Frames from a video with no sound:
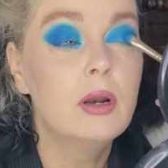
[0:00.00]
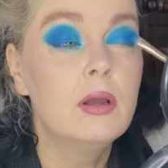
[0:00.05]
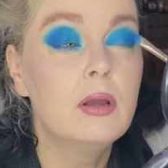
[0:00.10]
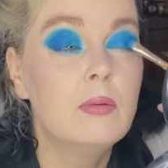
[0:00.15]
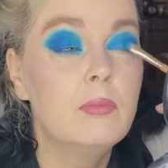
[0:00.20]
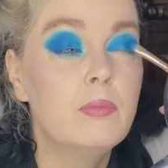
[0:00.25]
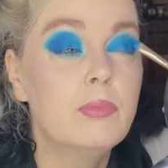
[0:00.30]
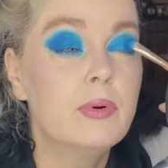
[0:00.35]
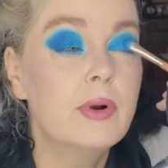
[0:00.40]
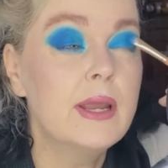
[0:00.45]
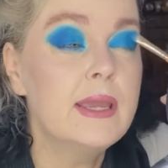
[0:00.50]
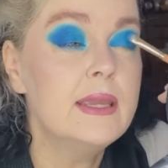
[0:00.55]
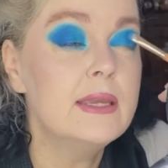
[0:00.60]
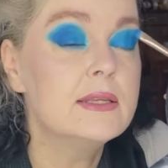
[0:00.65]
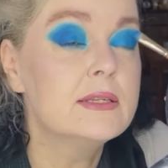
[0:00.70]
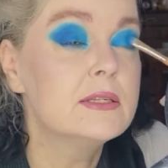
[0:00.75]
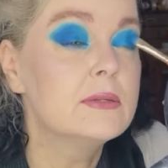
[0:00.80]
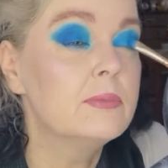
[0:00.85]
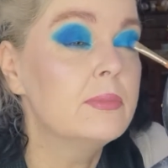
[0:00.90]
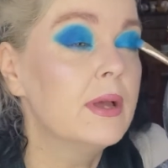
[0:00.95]
bright,
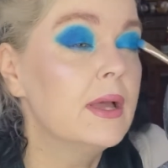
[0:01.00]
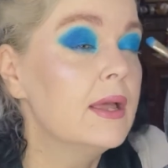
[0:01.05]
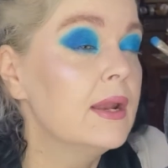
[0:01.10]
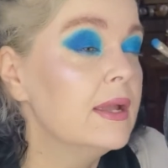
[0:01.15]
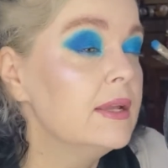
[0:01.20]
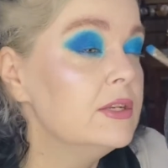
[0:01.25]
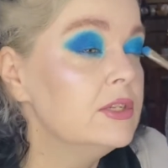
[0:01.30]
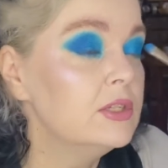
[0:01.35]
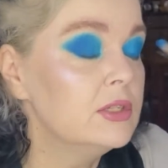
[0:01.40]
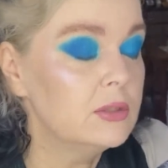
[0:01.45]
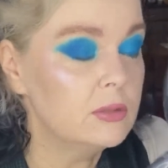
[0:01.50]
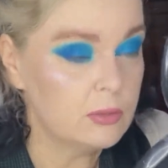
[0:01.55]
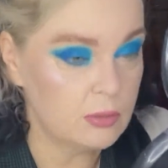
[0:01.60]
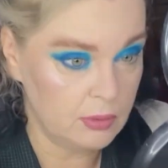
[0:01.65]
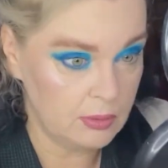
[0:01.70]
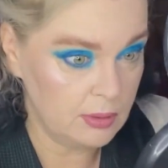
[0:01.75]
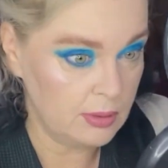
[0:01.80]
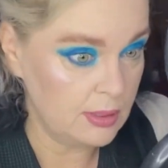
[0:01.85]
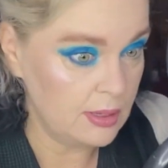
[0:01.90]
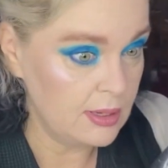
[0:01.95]
but I do
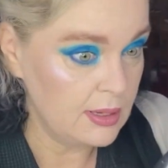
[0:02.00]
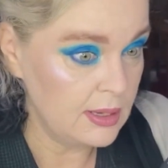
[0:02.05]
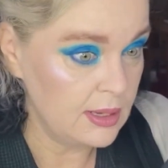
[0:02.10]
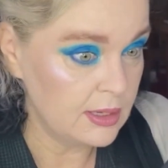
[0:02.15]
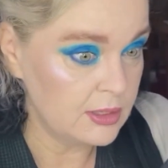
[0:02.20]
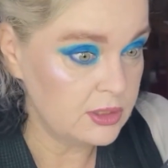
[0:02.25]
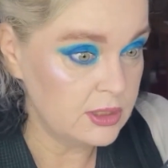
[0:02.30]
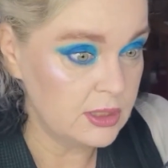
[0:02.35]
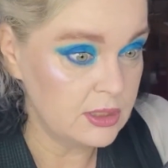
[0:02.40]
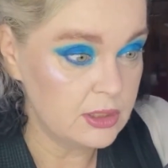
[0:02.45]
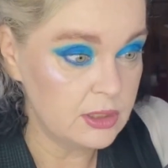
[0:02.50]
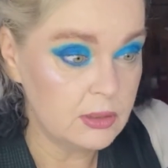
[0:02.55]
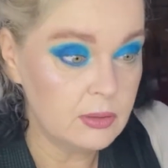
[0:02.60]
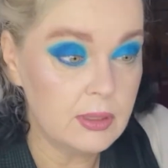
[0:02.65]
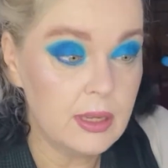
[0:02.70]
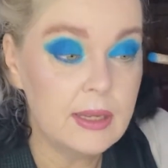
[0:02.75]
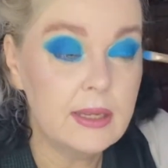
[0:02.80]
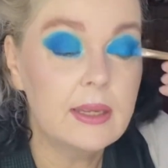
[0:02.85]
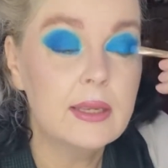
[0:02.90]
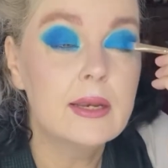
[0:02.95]
like
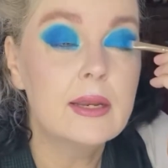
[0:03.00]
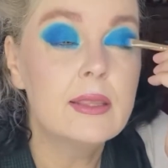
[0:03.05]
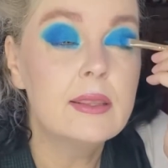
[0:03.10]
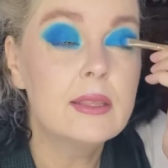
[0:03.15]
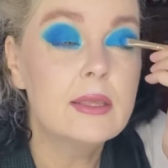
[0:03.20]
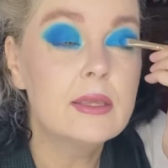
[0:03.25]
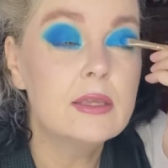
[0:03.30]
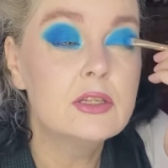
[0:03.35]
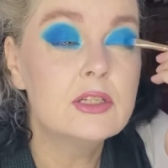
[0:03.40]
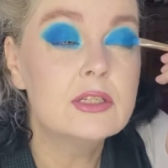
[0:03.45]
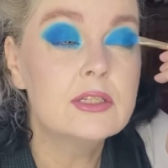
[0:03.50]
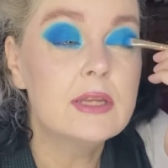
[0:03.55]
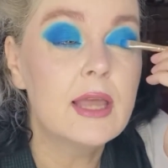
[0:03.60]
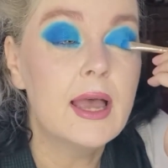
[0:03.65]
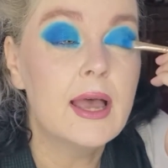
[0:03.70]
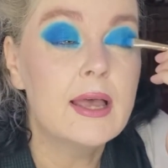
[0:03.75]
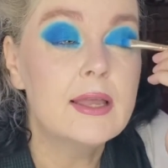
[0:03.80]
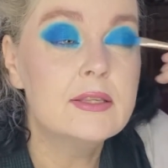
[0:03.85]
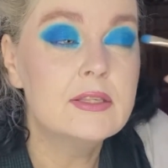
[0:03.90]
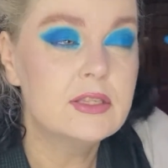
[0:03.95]
it. I think it just
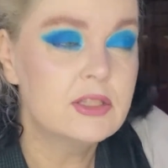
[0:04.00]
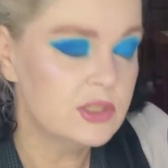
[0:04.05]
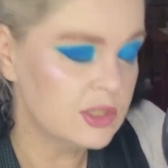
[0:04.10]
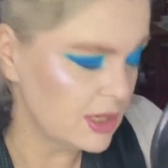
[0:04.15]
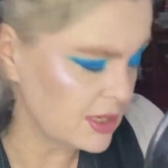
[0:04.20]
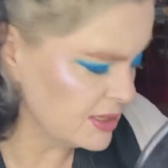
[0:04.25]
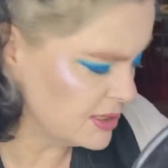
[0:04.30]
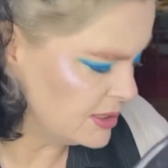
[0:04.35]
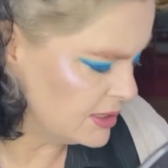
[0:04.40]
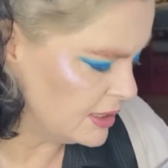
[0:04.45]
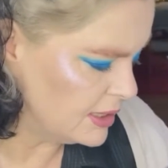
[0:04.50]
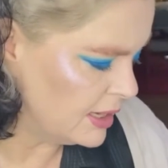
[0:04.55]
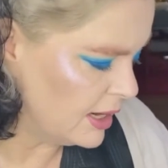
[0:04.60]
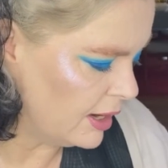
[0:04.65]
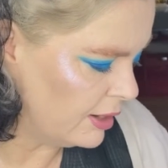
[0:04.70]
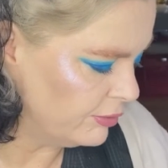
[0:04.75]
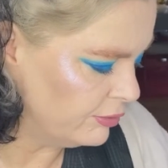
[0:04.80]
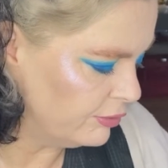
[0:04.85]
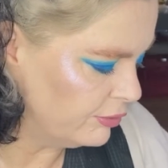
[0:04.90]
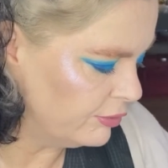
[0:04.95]
adds just enough
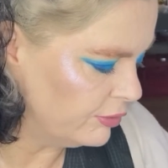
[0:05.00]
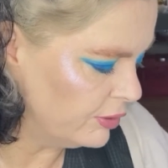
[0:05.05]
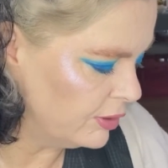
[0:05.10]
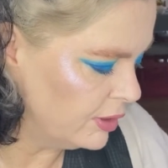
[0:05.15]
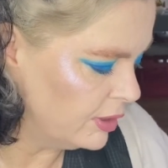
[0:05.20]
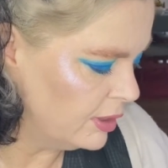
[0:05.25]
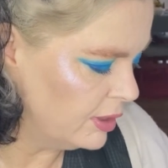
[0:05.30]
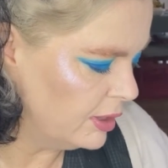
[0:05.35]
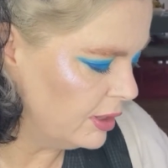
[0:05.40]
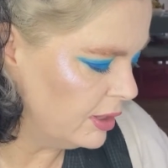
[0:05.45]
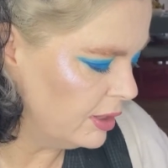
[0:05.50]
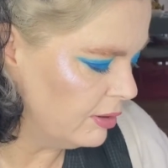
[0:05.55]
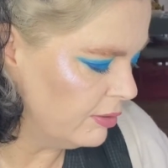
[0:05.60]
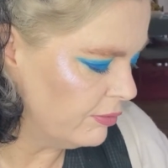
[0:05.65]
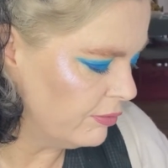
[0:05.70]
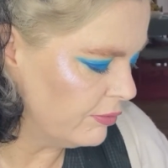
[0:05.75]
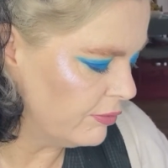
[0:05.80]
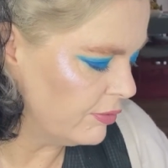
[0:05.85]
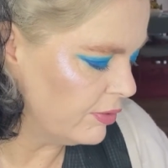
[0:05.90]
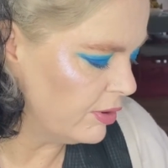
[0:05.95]

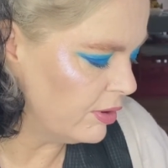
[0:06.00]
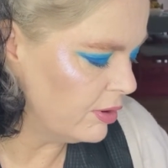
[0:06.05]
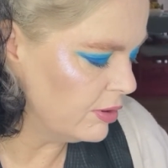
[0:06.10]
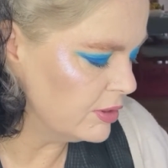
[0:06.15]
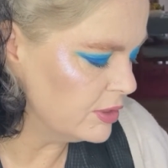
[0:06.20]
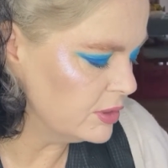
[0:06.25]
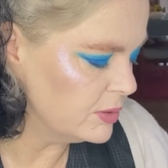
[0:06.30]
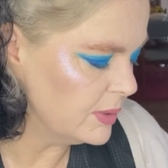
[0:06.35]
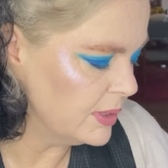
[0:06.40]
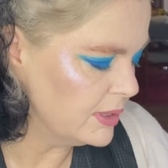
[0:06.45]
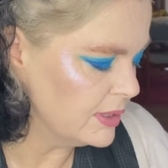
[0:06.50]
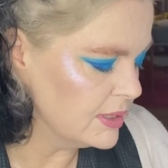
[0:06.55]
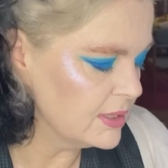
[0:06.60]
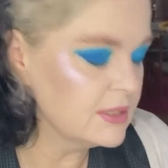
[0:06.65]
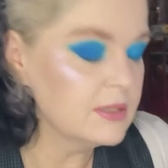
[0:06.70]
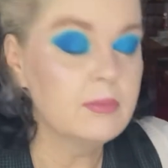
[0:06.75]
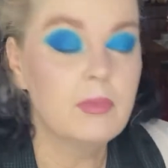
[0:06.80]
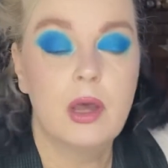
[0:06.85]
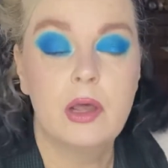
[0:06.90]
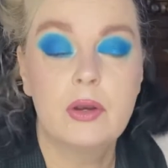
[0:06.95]
for doing this
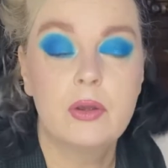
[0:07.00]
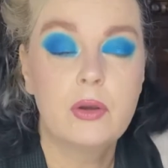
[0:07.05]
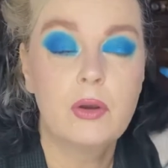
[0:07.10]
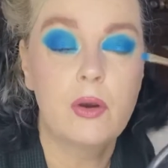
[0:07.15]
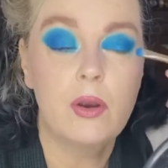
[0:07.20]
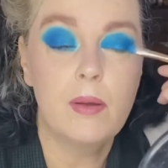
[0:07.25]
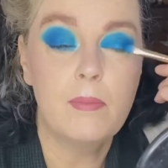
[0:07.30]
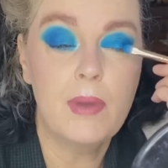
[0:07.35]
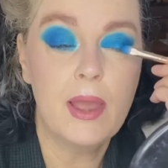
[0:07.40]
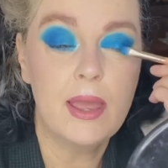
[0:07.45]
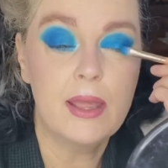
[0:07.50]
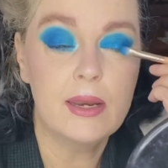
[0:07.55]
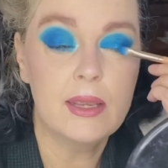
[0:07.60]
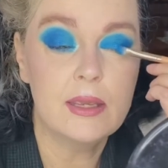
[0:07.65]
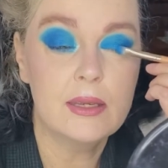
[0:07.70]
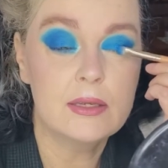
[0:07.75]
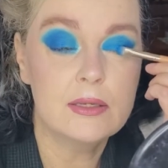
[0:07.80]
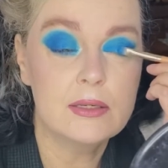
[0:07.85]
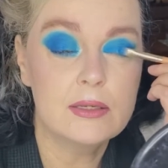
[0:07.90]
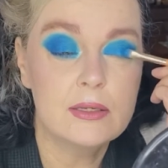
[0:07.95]
monochromatic
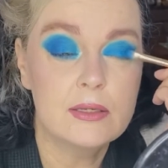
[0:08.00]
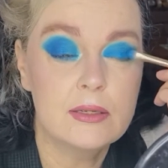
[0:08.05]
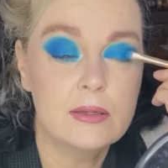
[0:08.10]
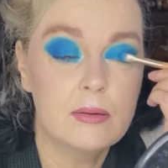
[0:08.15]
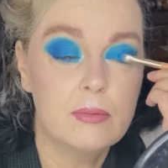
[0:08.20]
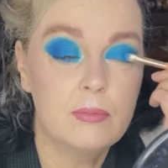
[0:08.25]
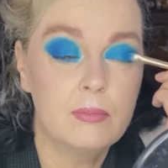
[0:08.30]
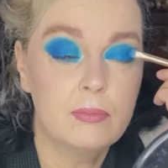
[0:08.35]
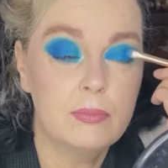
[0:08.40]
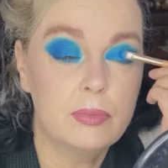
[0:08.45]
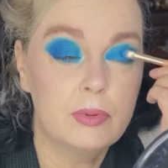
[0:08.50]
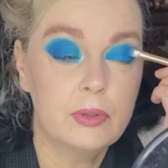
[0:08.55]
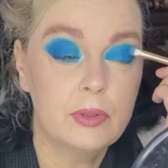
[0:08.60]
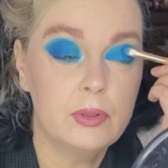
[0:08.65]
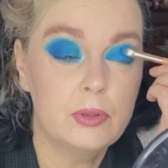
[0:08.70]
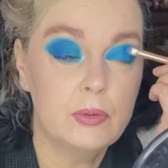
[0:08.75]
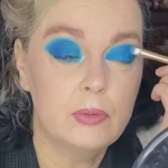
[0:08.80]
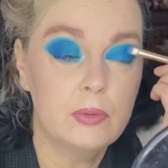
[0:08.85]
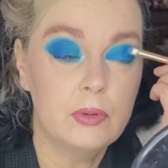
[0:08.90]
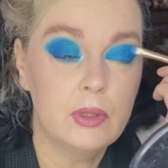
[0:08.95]
blue
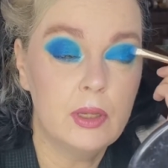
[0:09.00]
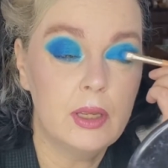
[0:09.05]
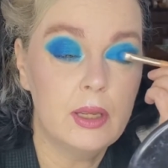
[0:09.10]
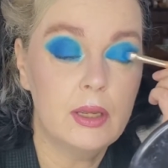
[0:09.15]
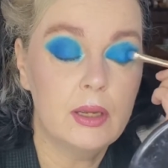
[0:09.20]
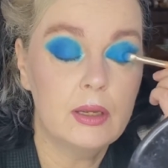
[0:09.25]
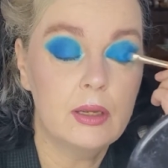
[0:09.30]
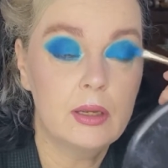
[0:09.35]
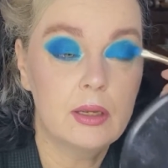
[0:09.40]
look.